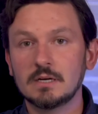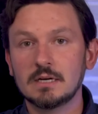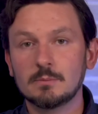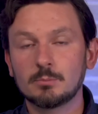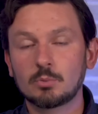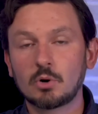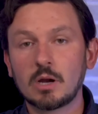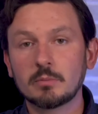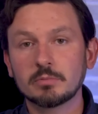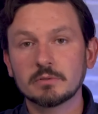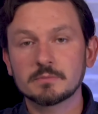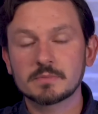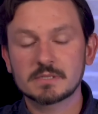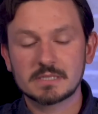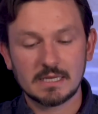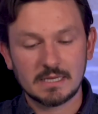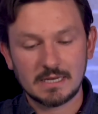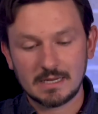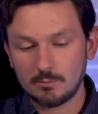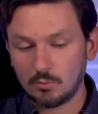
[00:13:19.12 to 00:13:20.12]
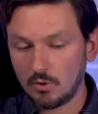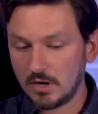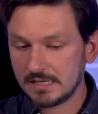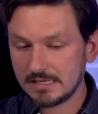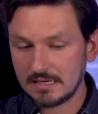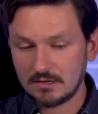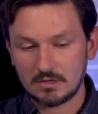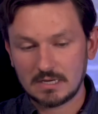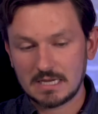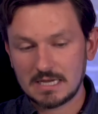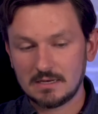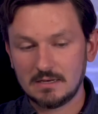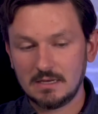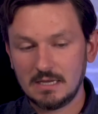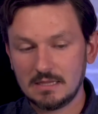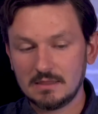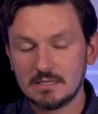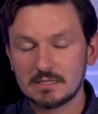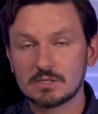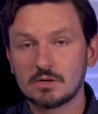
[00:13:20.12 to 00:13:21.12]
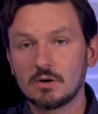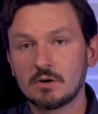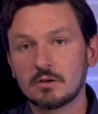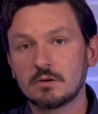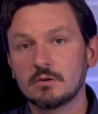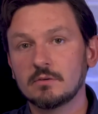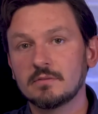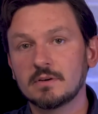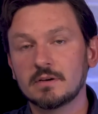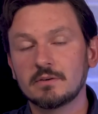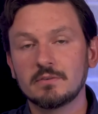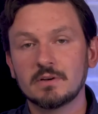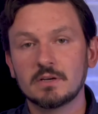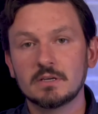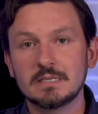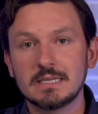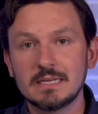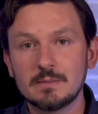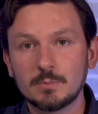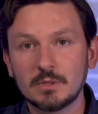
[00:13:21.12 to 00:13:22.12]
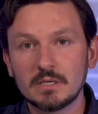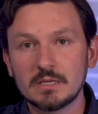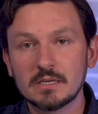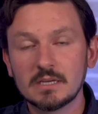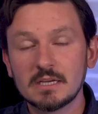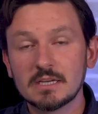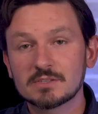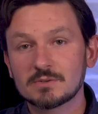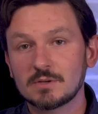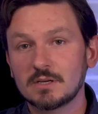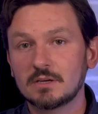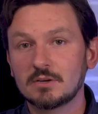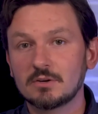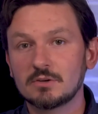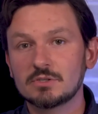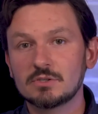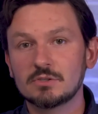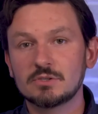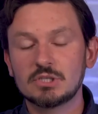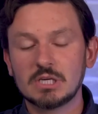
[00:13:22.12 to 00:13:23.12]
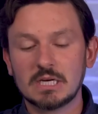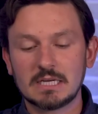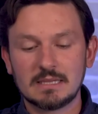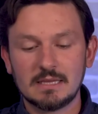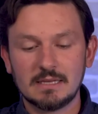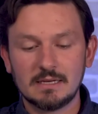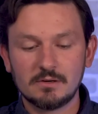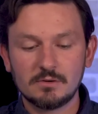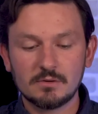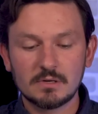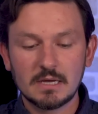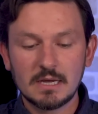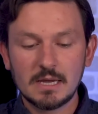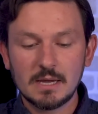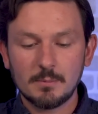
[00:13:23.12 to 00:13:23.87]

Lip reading: problems that I break down again in this article very, very deeply, so I encourage you to check that out.